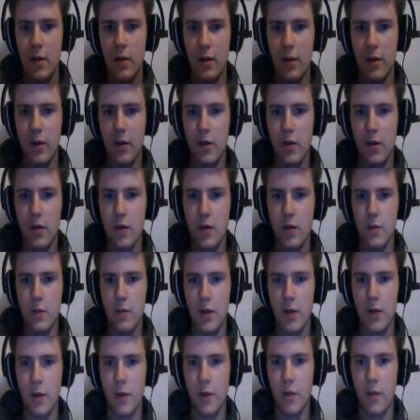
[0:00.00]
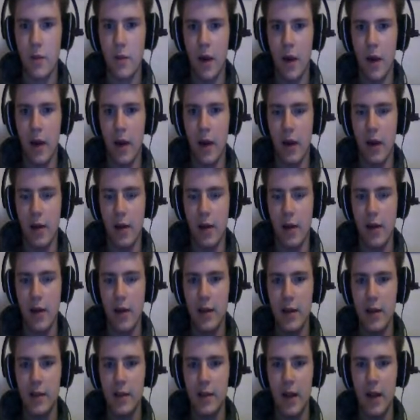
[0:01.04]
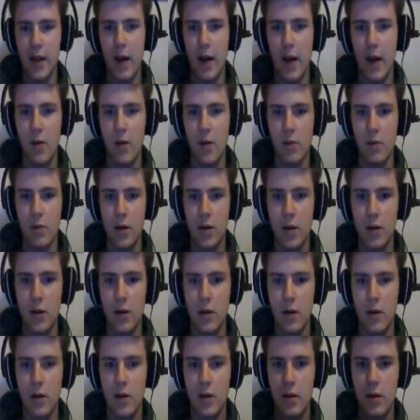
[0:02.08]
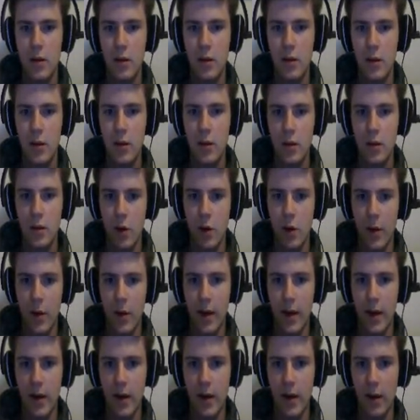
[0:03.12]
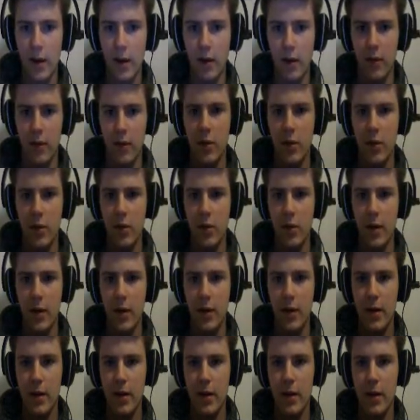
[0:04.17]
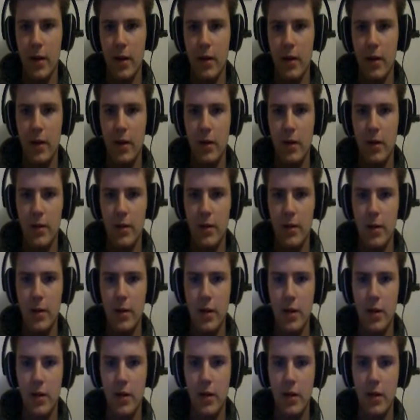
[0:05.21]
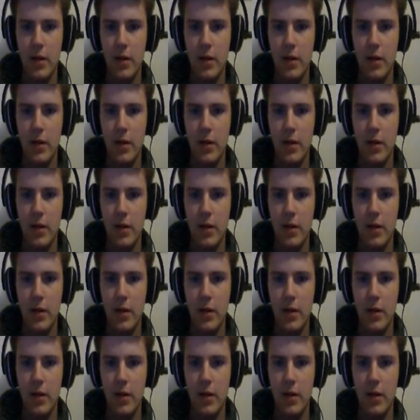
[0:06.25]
Nothing can hurt me when my head is down. No, it can't. No, it can't.